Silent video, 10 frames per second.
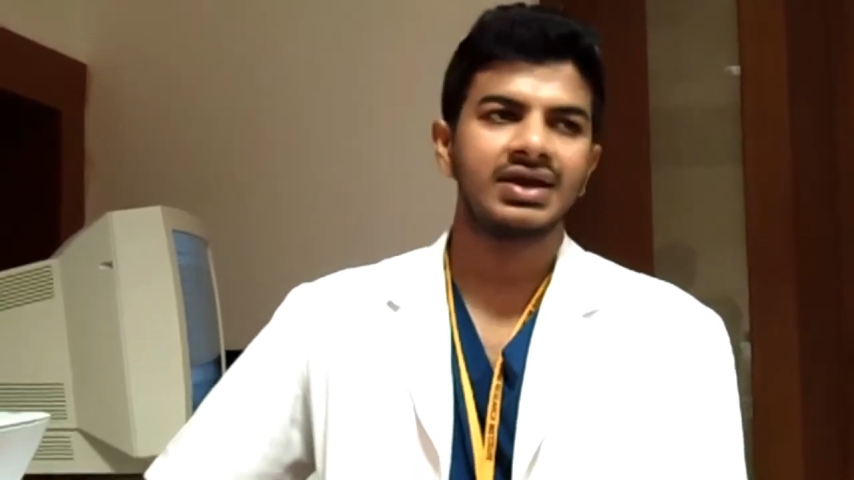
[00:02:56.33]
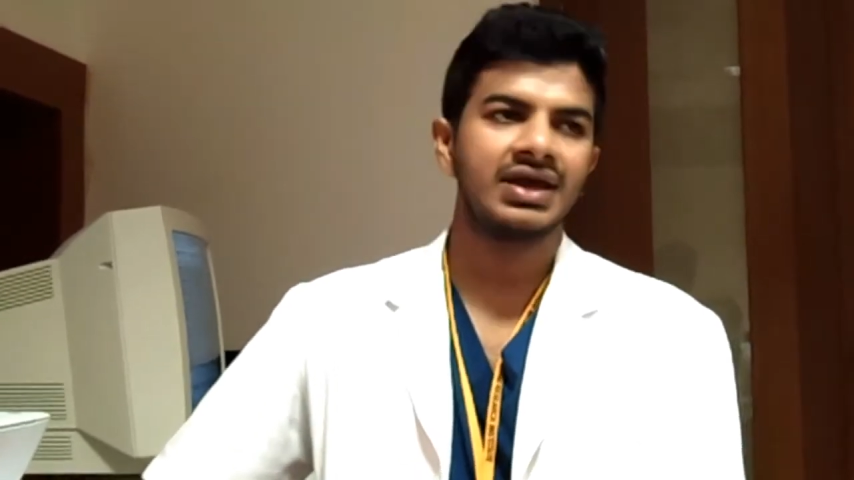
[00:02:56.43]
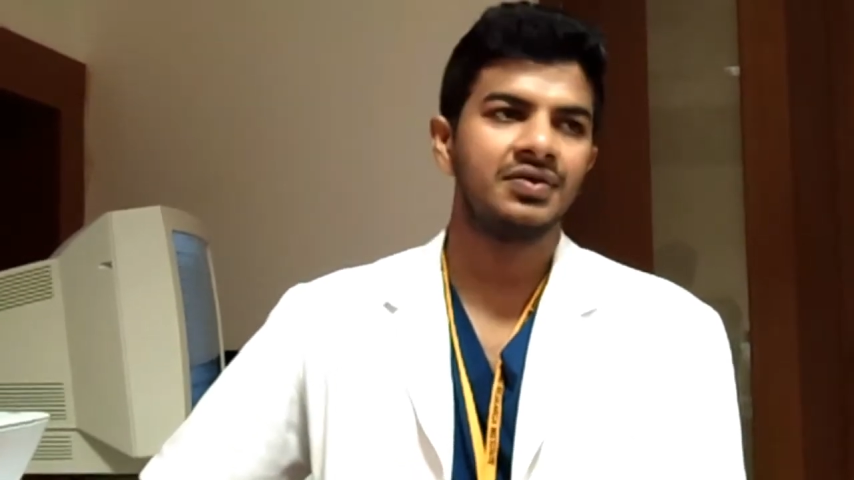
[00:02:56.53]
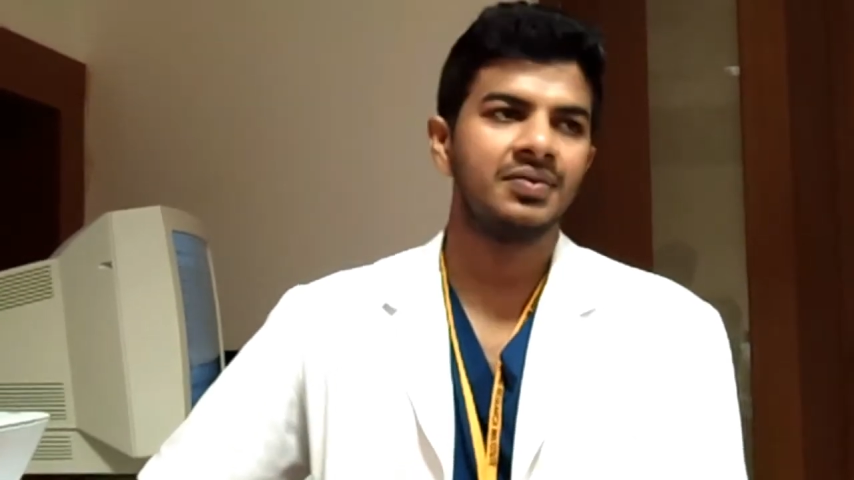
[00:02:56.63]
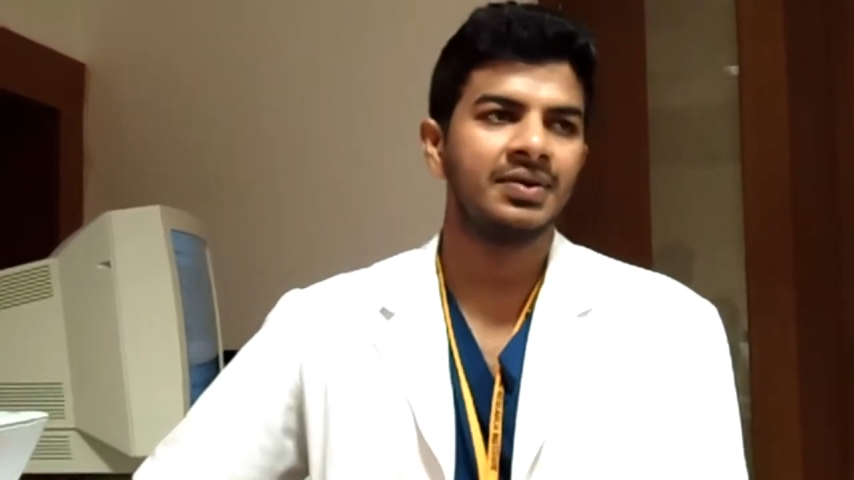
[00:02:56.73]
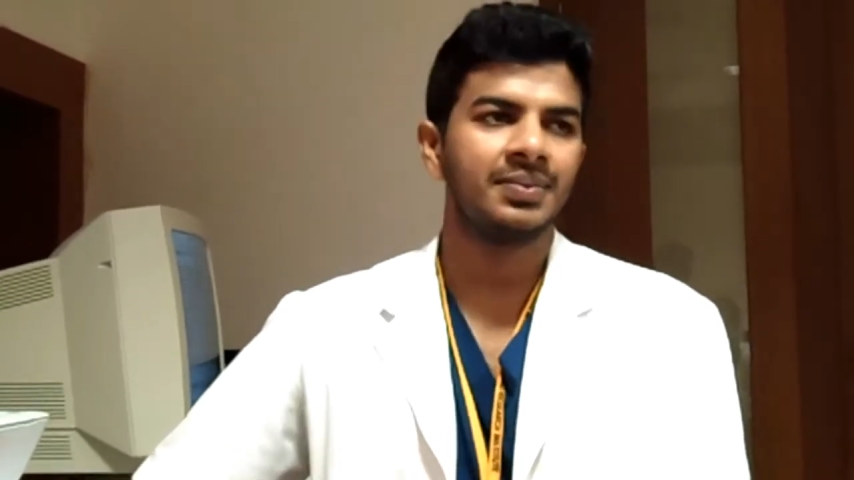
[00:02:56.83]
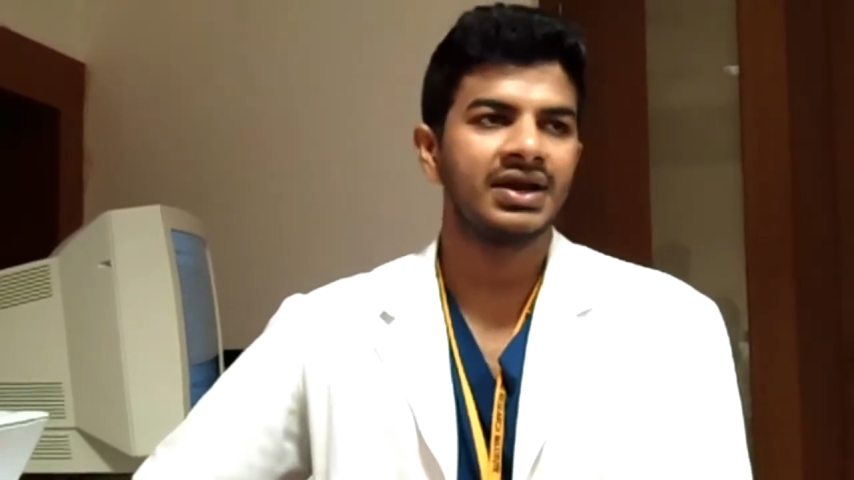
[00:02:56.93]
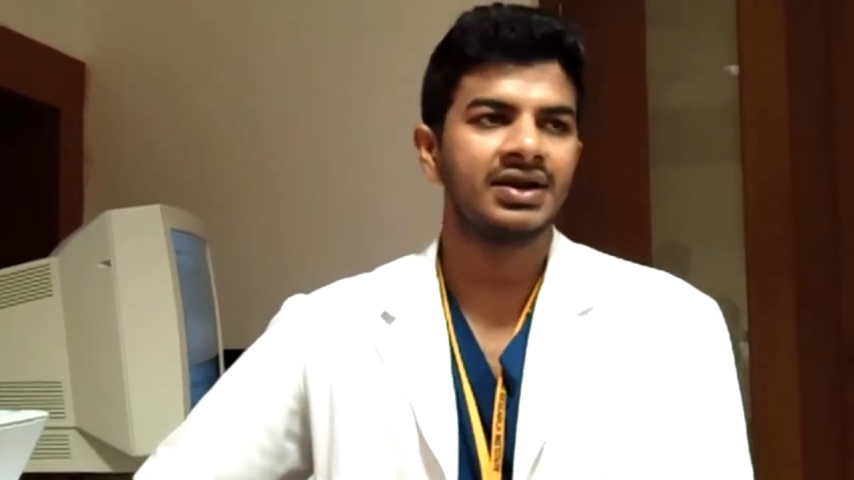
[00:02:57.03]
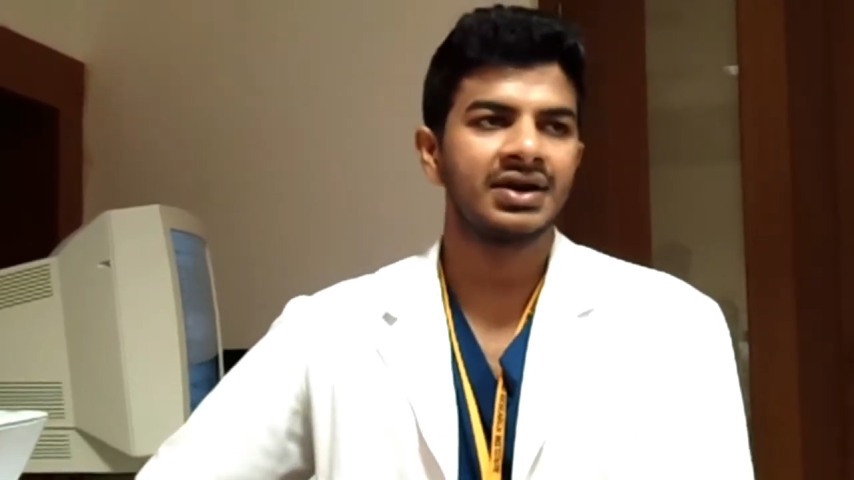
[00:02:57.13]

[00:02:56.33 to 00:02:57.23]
KUB plain